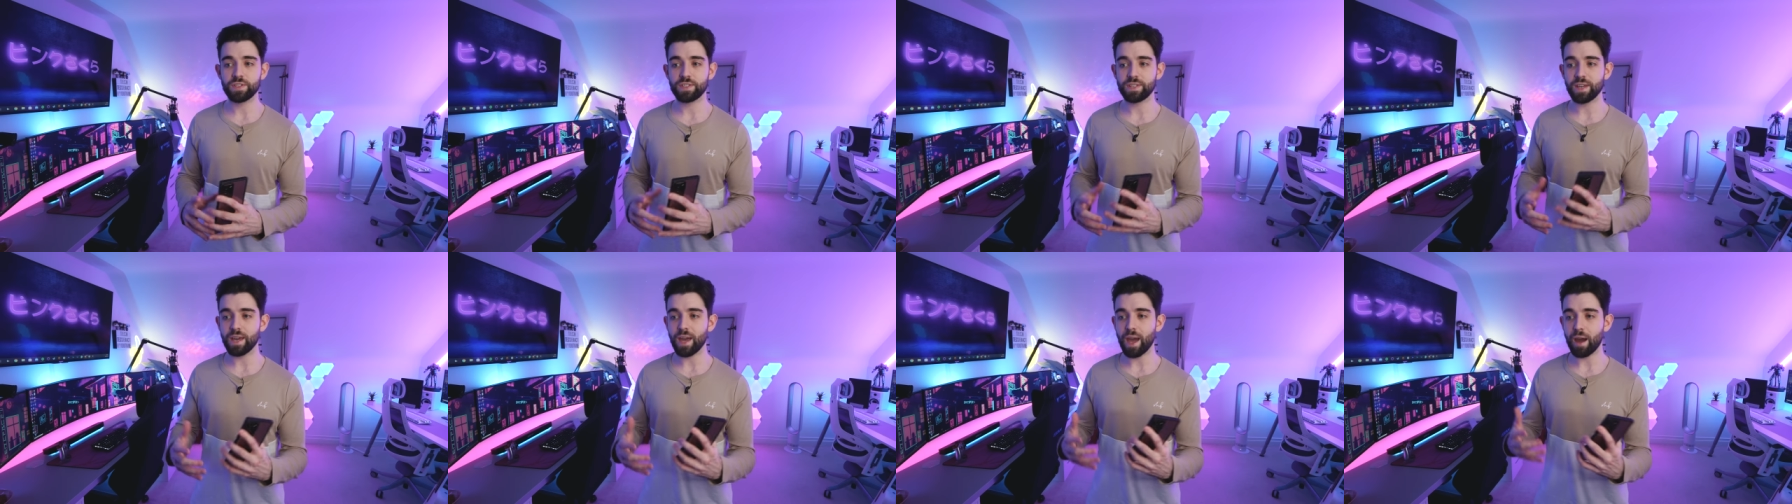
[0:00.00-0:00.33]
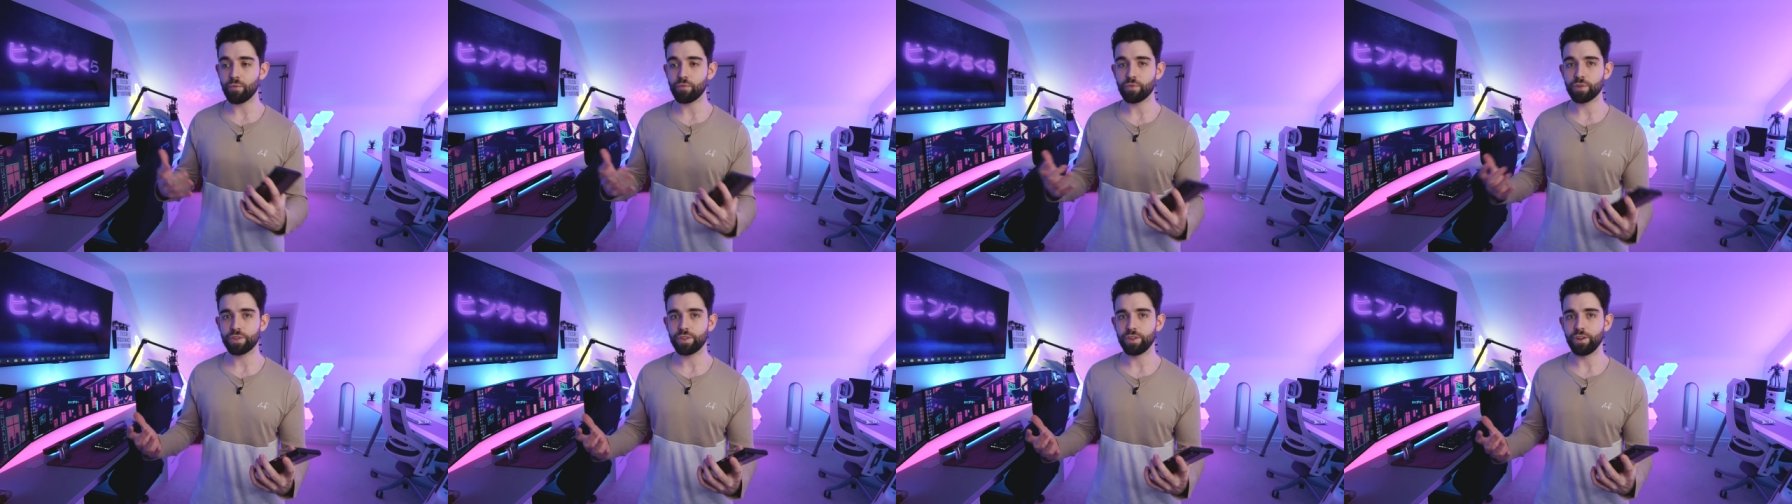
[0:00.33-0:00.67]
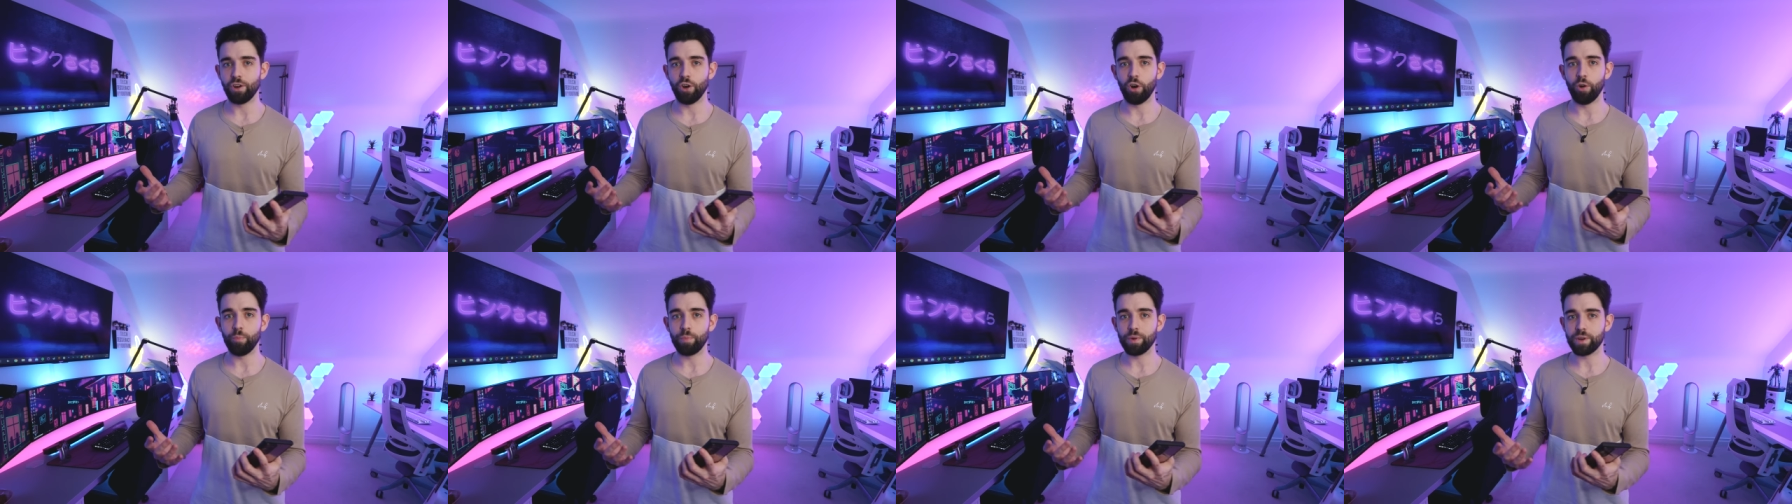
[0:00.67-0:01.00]
sync
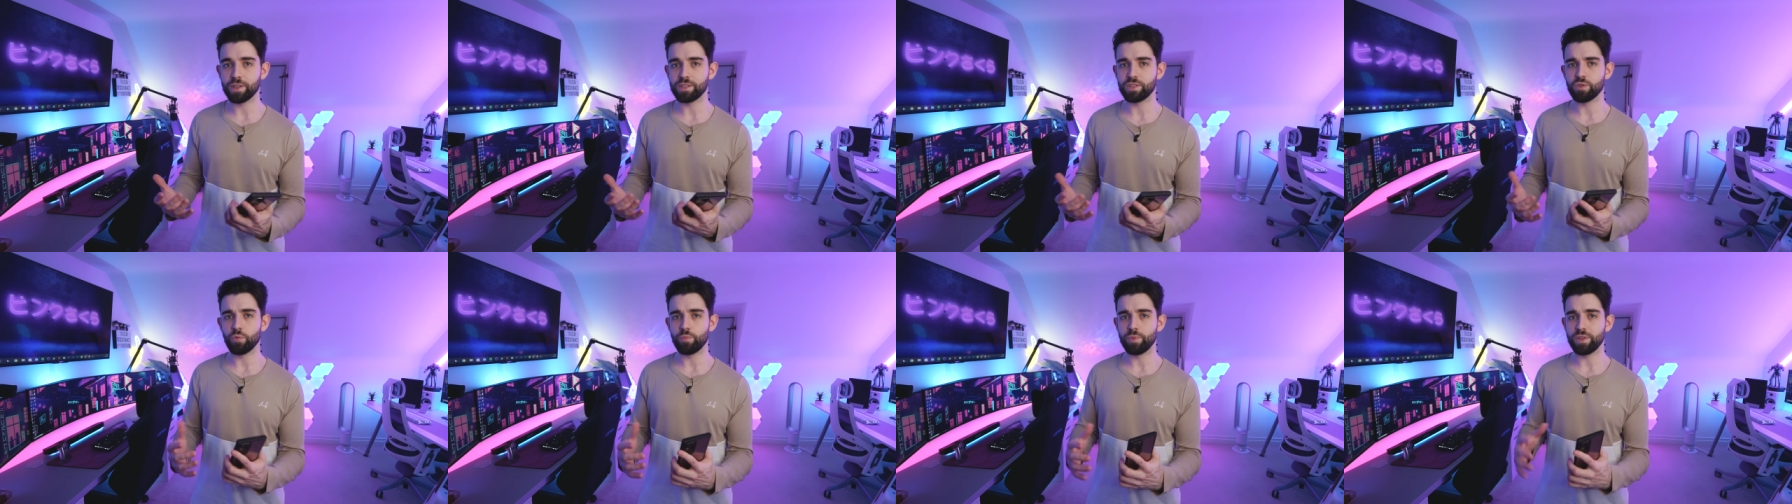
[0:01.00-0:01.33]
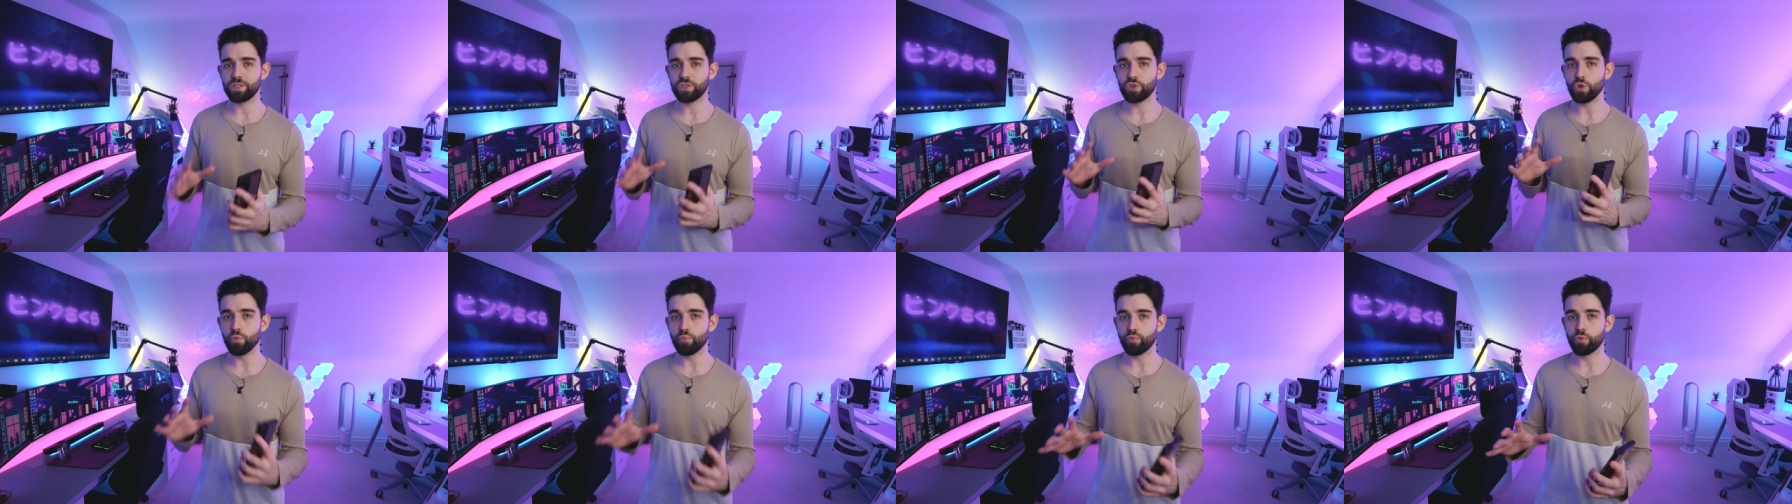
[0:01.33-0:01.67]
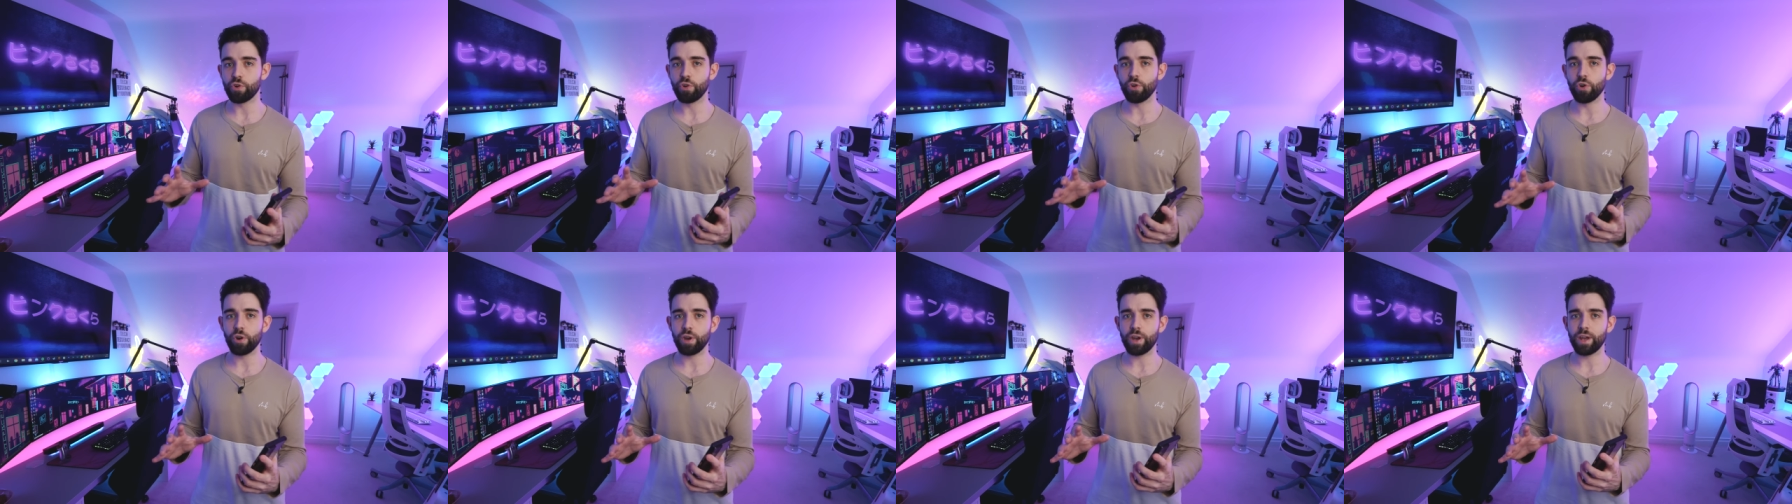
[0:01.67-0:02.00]
everything up because it would be
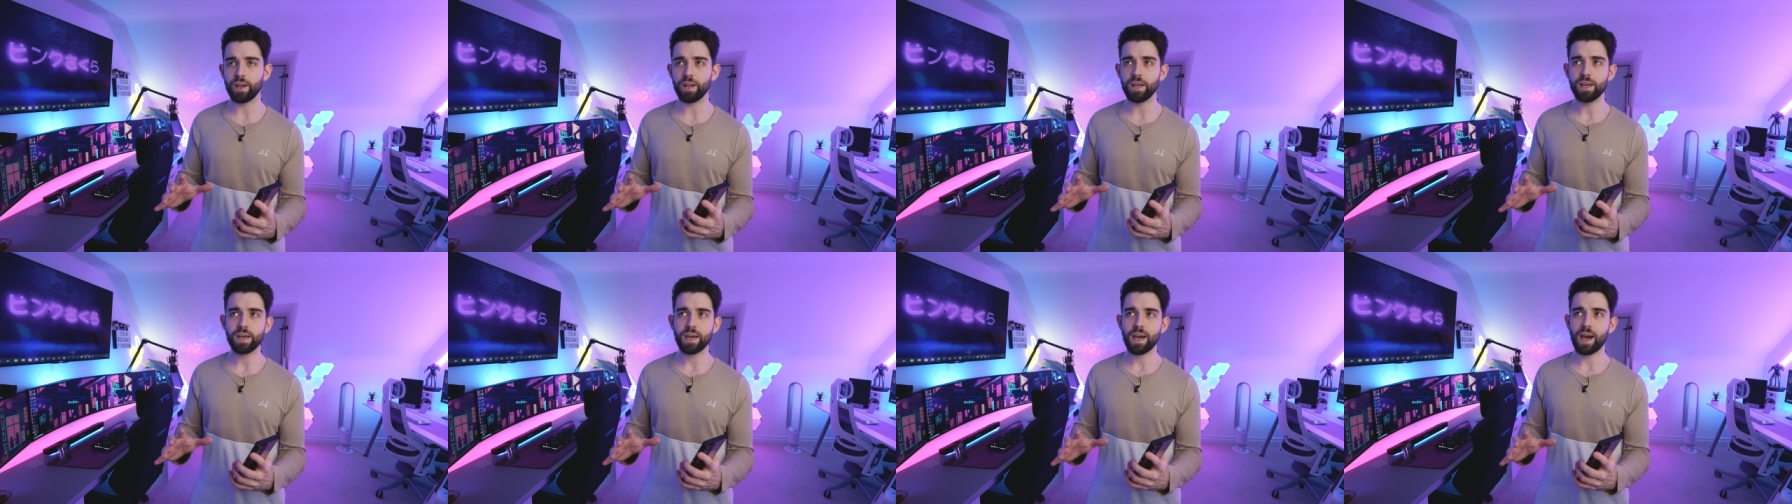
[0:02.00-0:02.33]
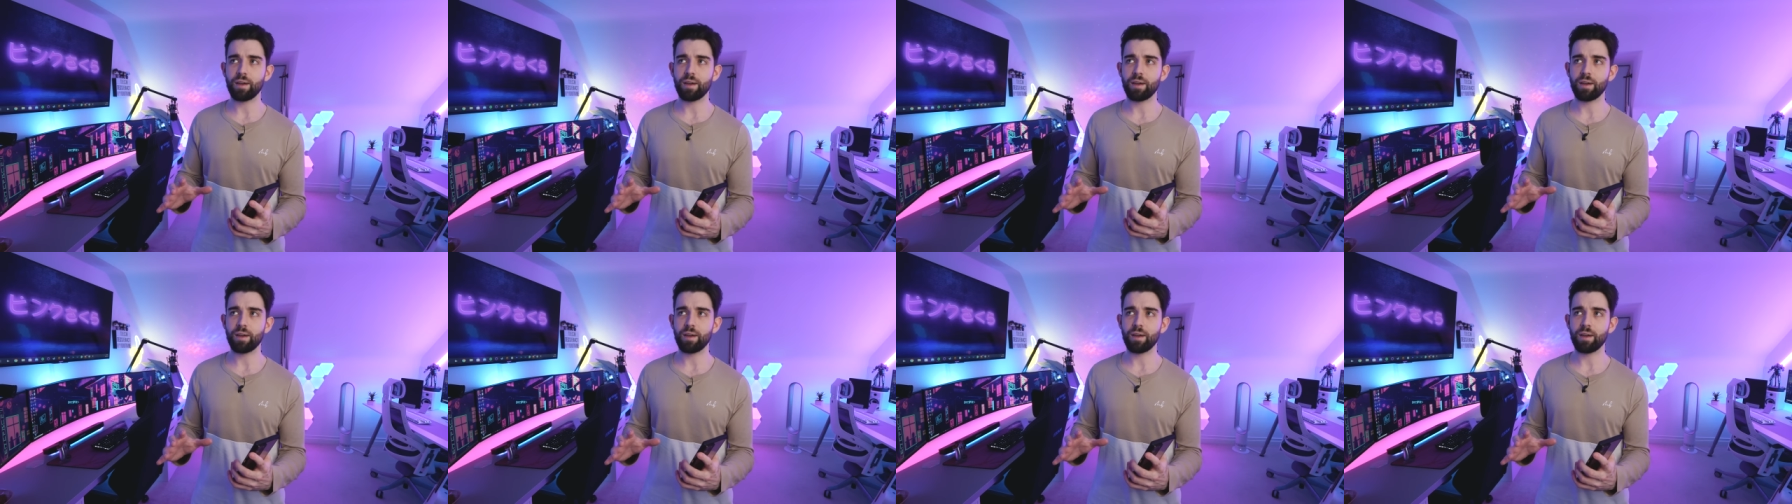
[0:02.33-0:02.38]
super annoying